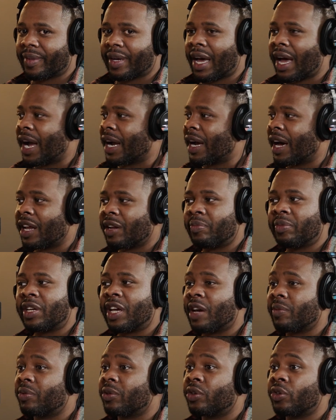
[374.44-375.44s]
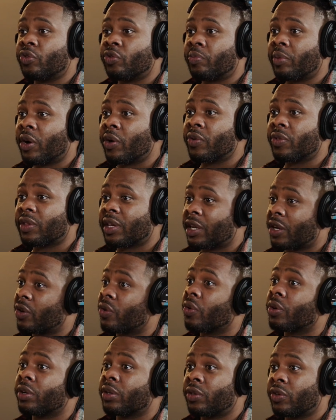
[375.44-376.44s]
I got to be able to do both, and in
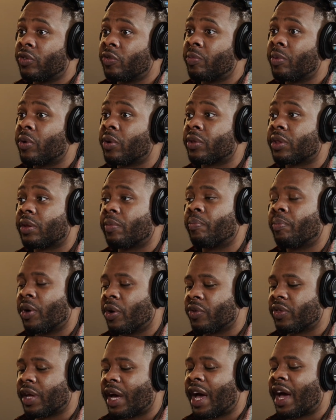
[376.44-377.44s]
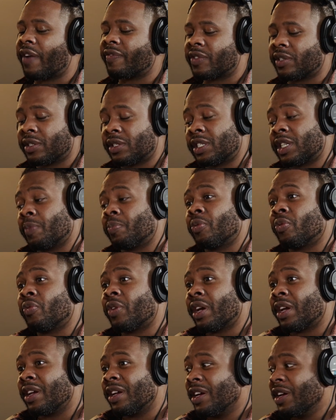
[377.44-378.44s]
order to do both, both I have to
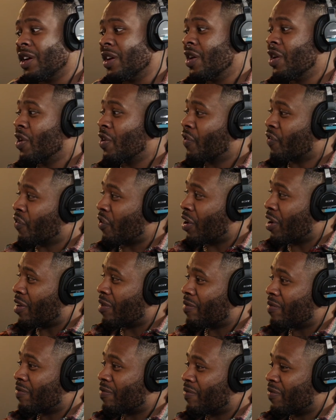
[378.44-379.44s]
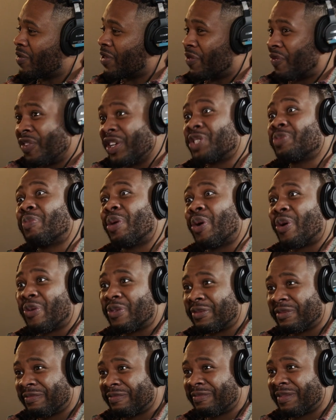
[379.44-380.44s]
separate from the fishbowl.
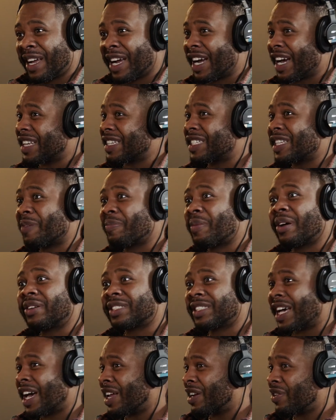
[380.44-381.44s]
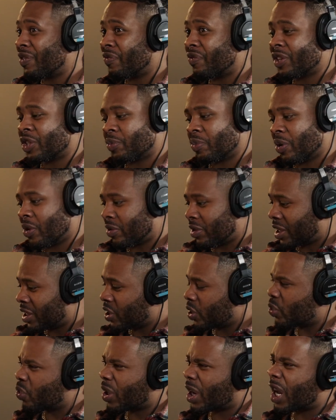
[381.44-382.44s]
I got to step outside of the fishbowl. This
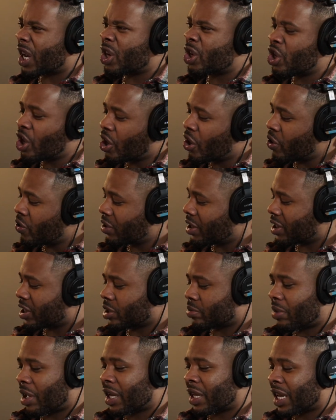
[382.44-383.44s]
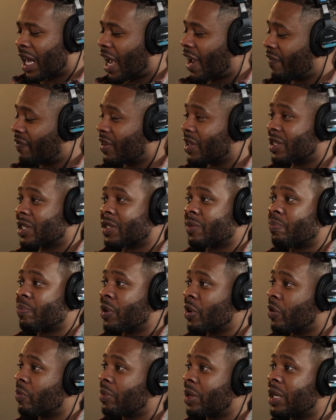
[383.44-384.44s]
is what I know. This is my life. This has
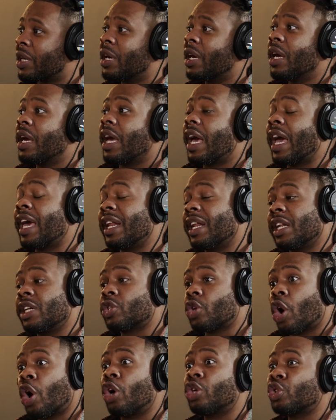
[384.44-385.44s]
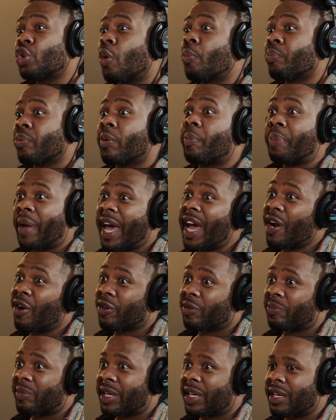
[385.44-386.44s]
built me. And it has also
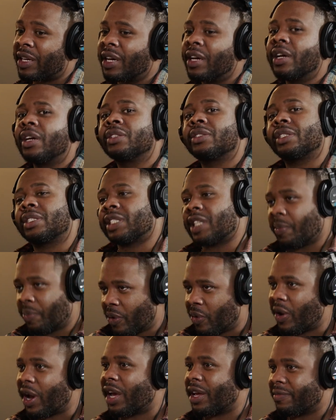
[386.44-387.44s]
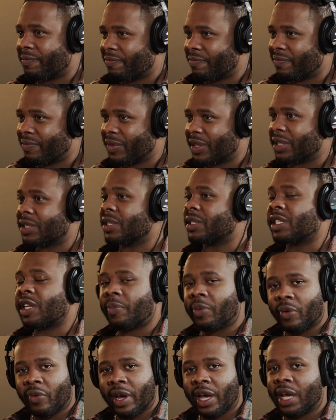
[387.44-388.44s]
prepared me to step away, to step
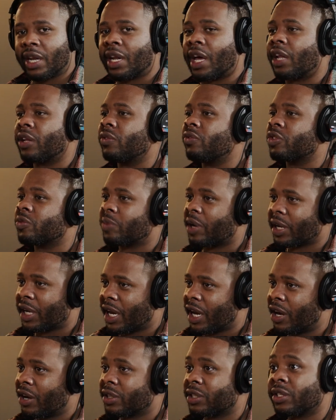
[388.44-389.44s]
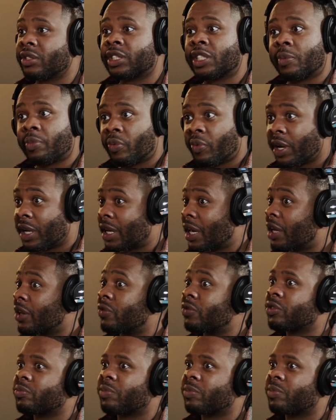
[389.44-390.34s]
away and not lose my character, step away and not lose